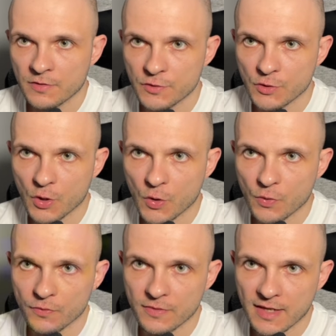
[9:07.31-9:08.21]

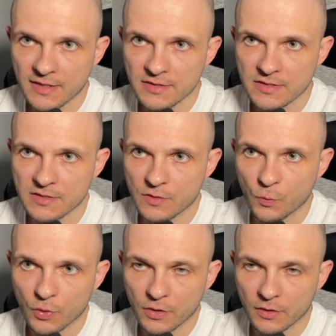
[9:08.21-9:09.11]
So that
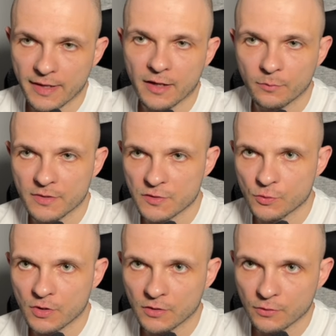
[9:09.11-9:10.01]
will help us
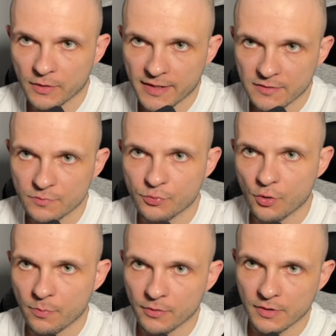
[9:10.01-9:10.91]
to calculate
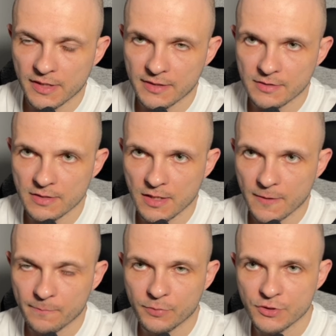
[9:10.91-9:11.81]
properly
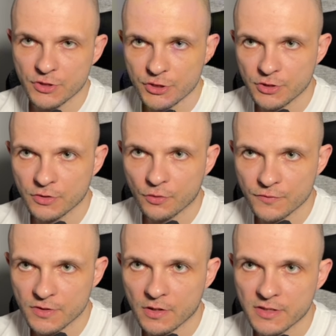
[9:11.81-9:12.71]
the position of
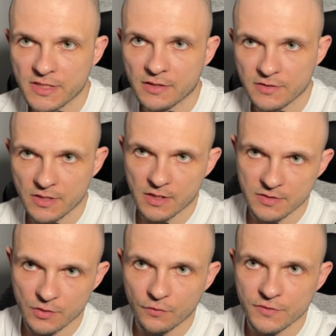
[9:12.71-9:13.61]
stars and
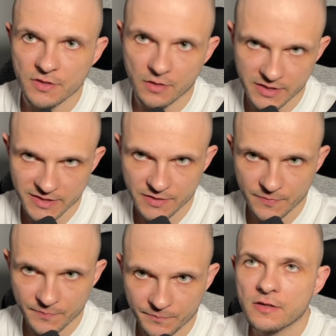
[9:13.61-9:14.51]
size of stars.
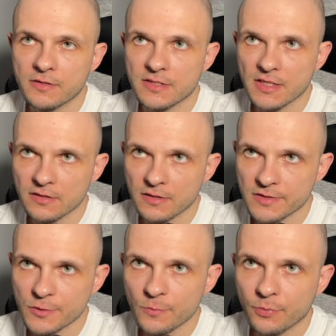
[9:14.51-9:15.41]
Here is
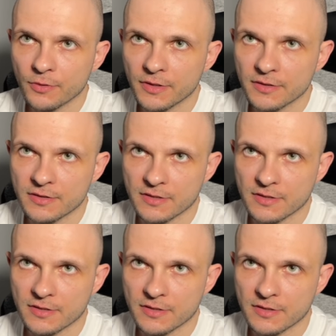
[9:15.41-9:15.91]
satellites component.